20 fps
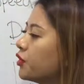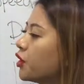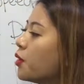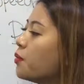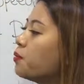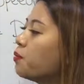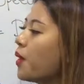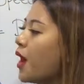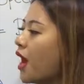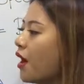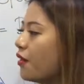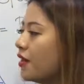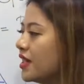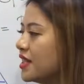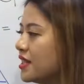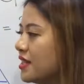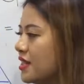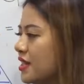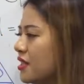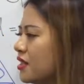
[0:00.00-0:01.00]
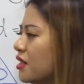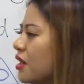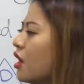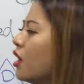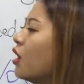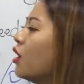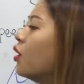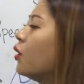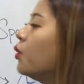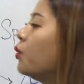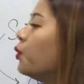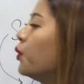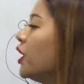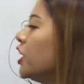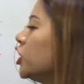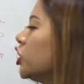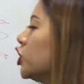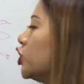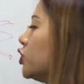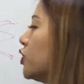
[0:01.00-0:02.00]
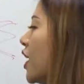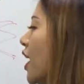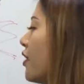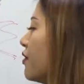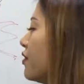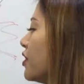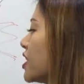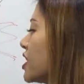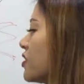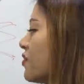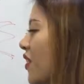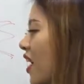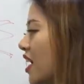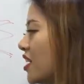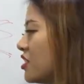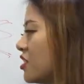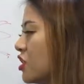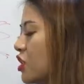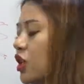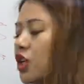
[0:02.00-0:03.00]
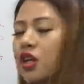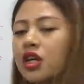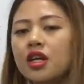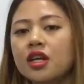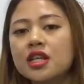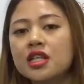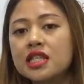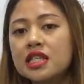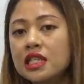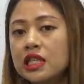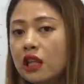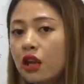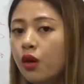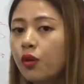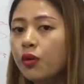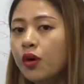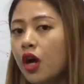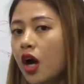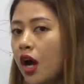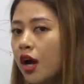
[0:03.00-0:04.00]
comparison. Which travels faster? Slower